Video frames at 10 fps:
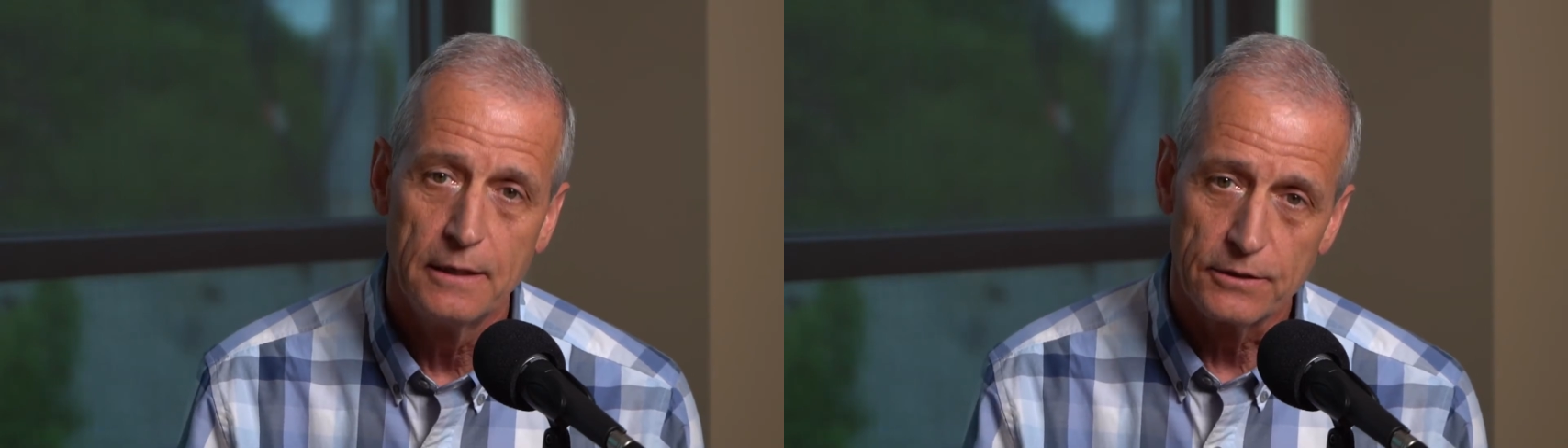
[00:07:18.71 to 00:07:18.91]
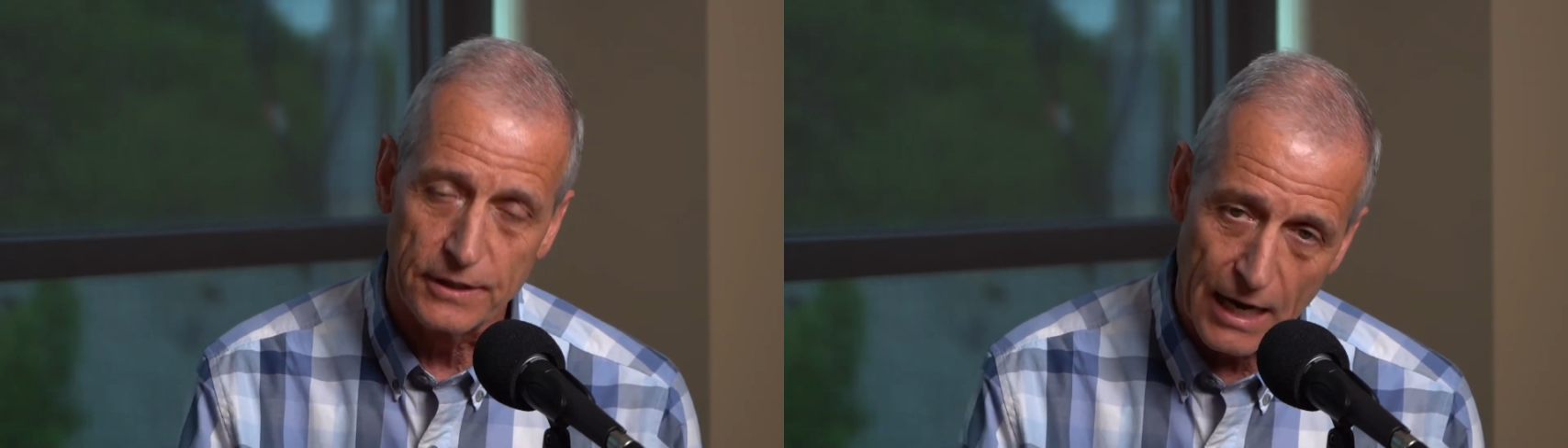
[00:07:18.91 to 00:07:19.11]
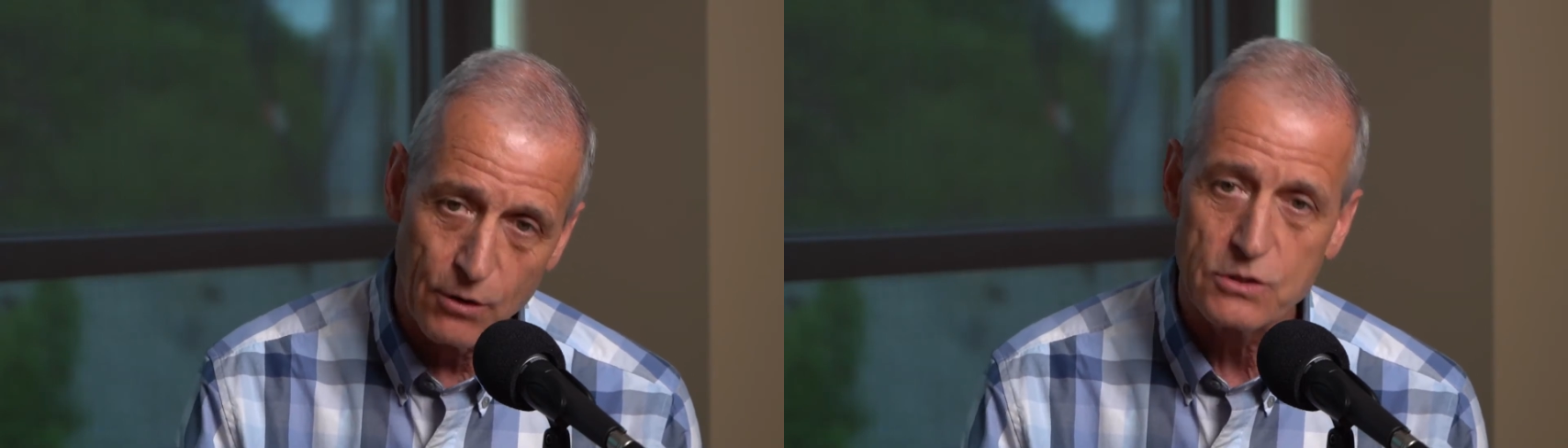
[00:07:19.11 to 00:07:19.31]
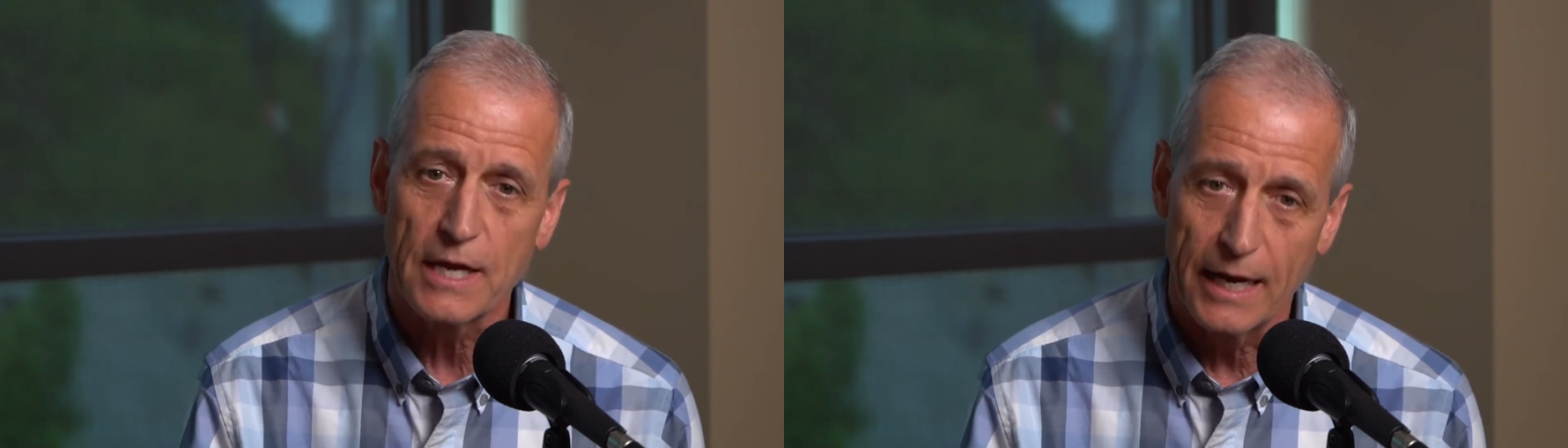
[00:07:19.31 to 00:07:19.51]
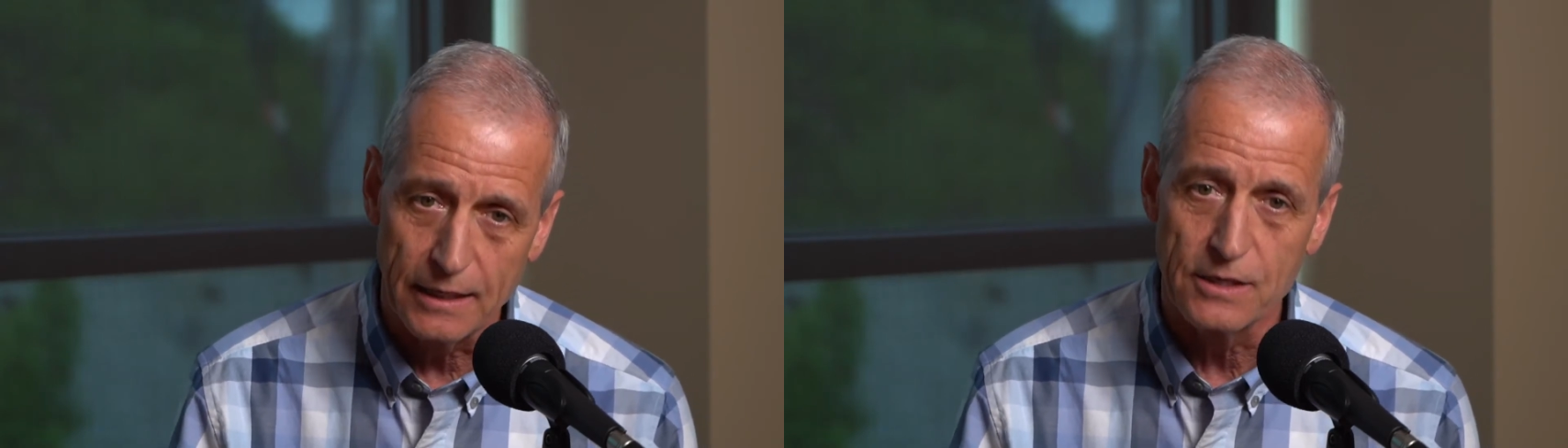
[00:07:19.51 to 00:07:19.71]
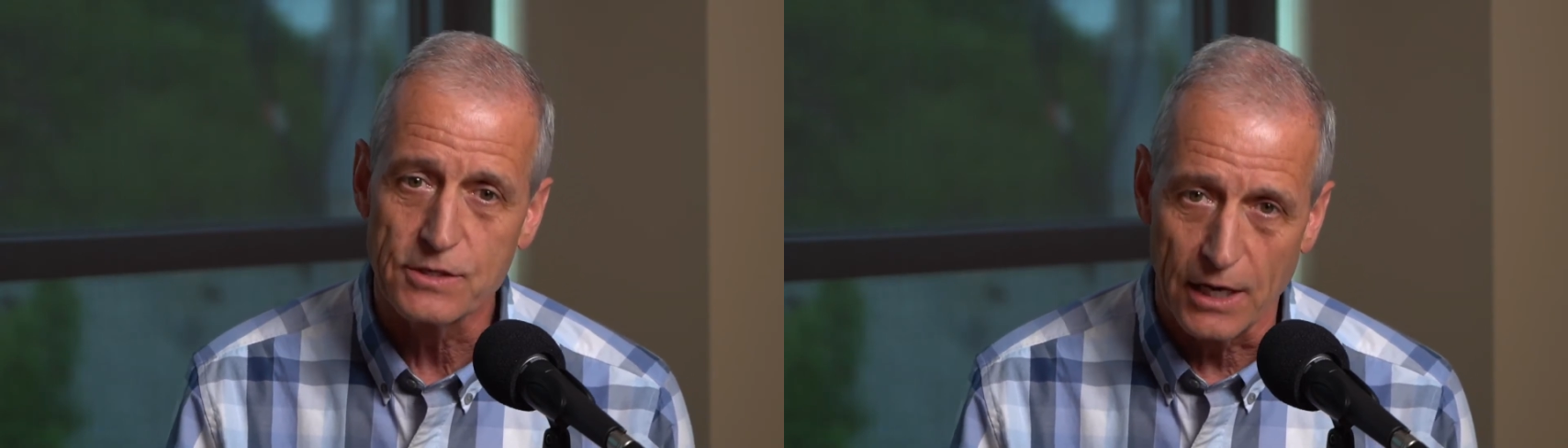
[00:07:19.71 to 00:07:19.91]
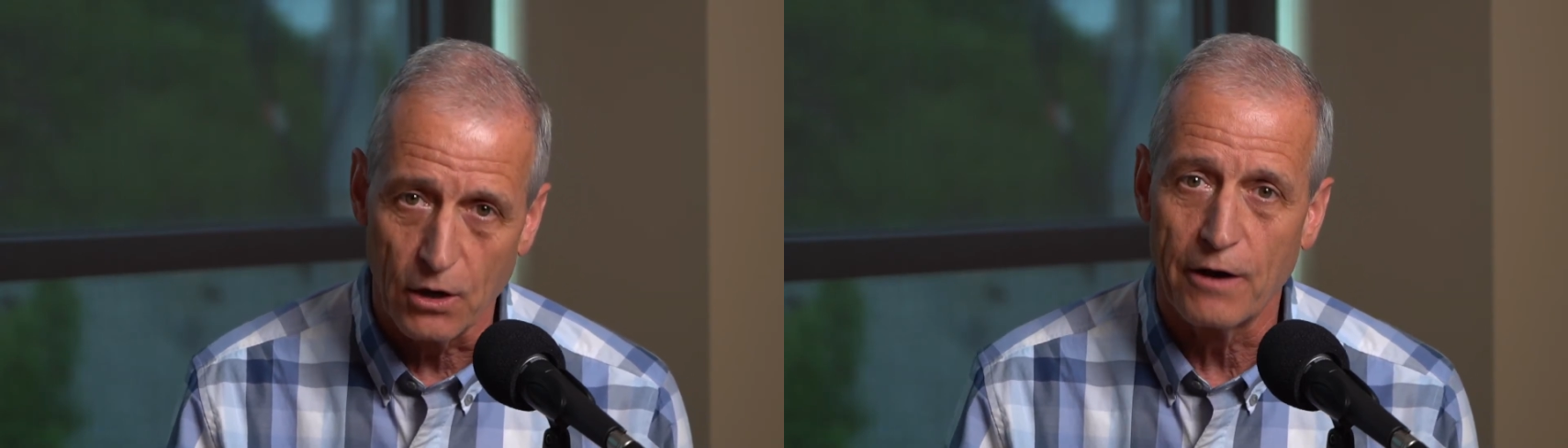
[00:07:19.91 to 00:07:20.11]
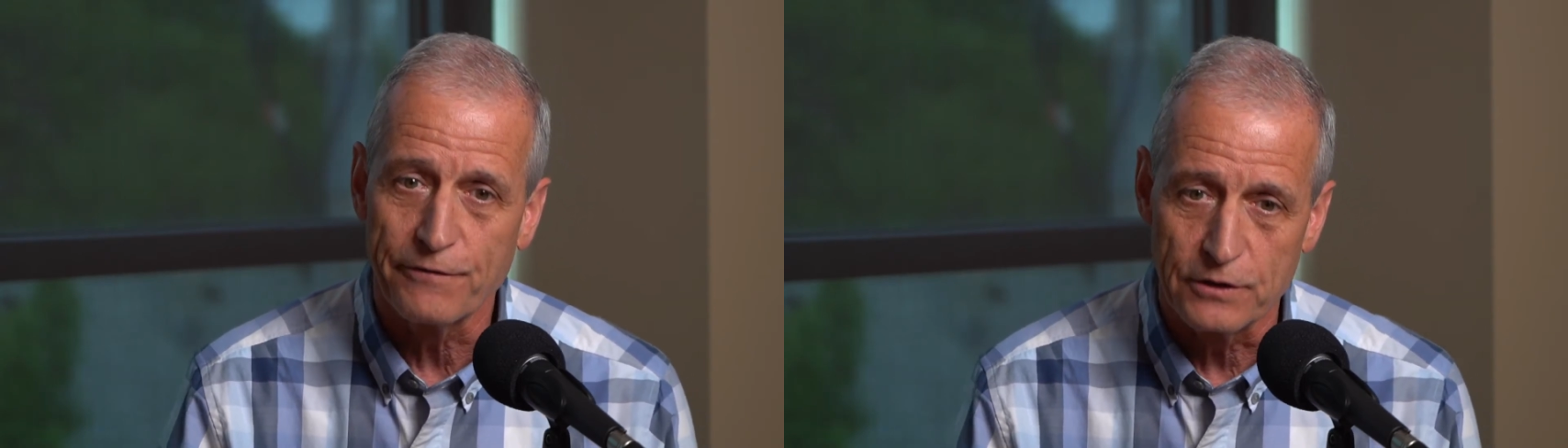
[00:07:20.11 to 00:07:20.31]
The downside is I
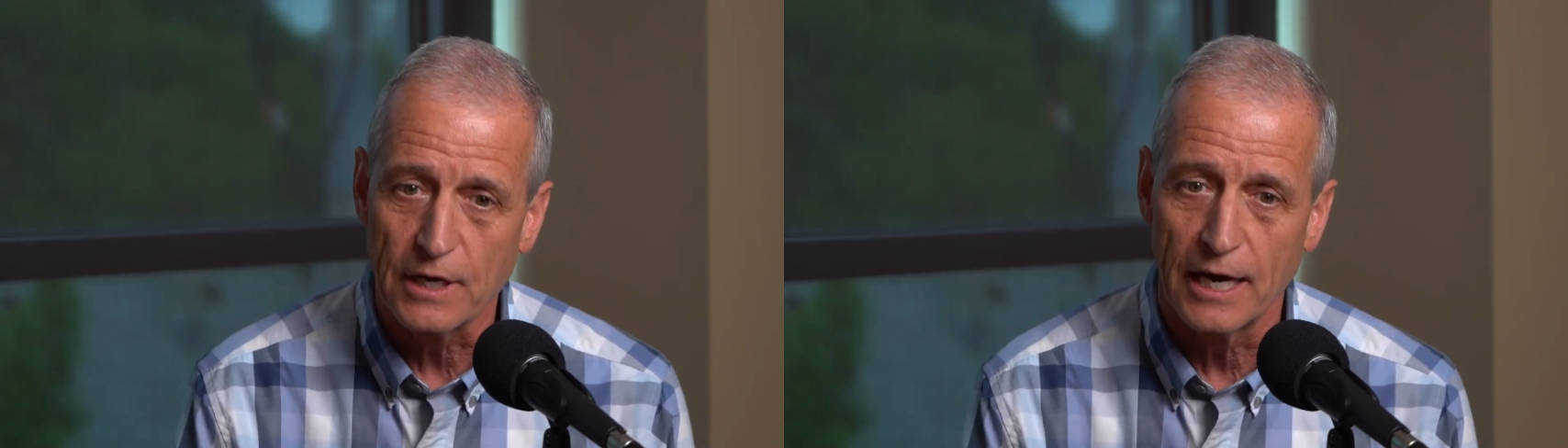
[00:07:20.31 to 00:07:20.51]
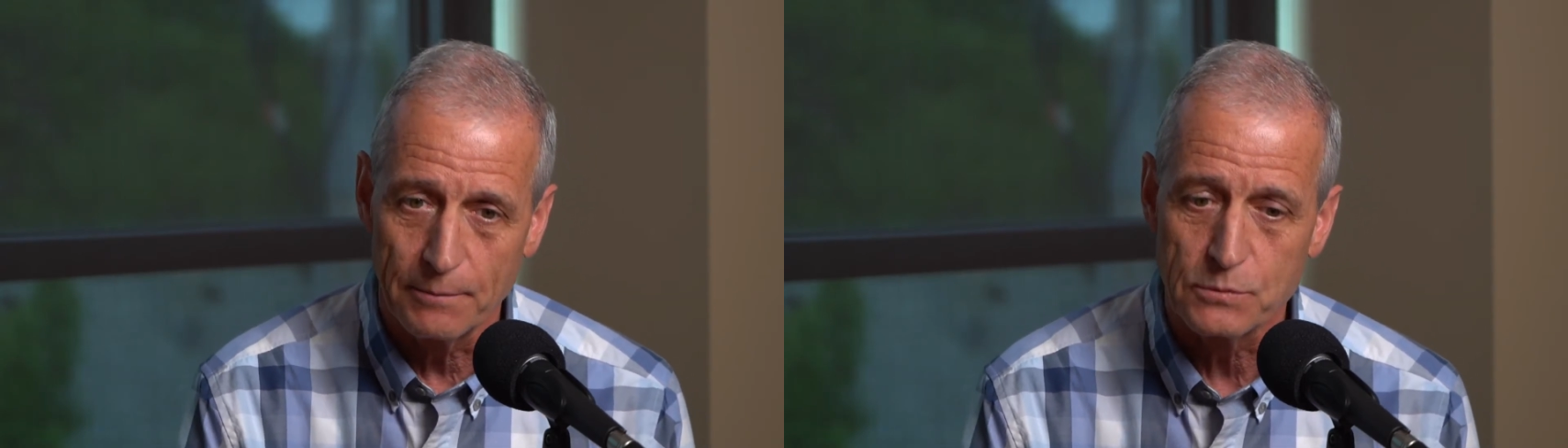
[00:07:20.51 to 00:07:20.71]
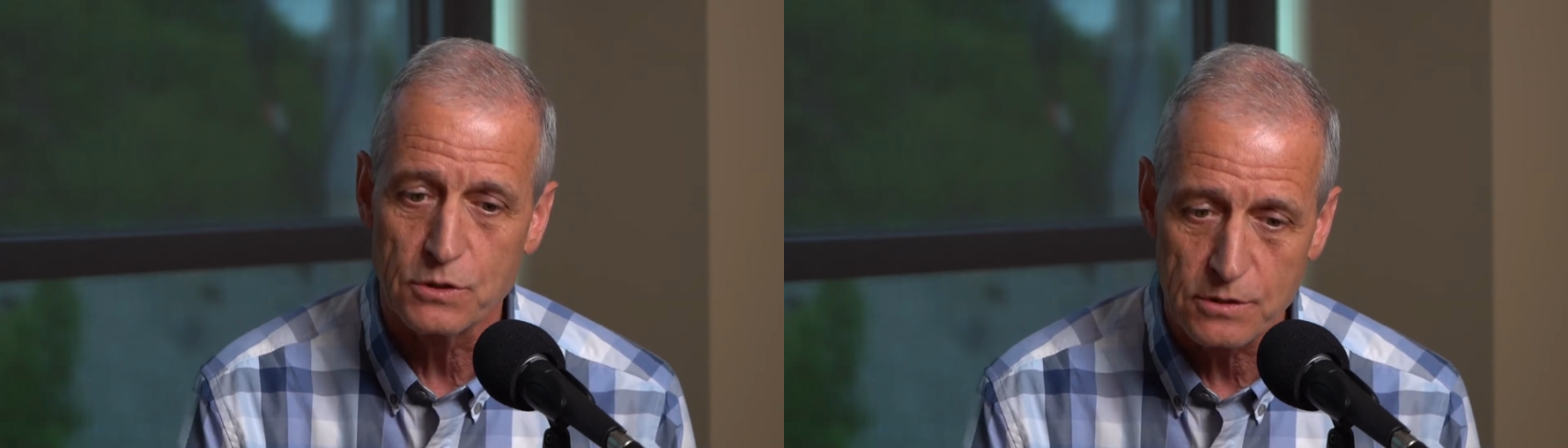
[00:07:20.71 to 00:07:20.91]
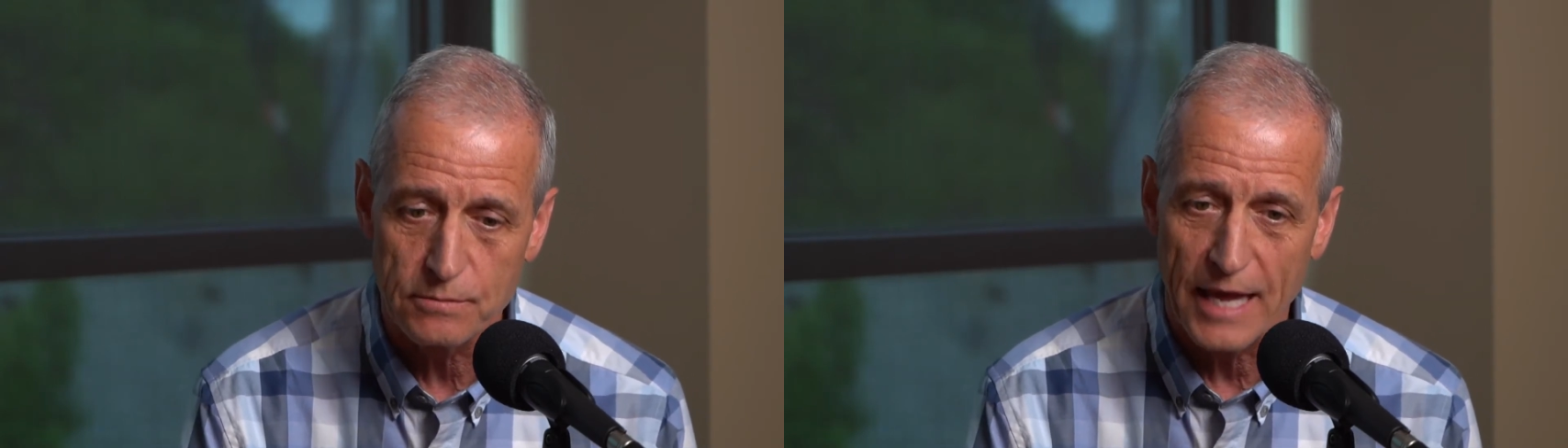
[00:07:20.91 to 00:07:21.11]
oftentimes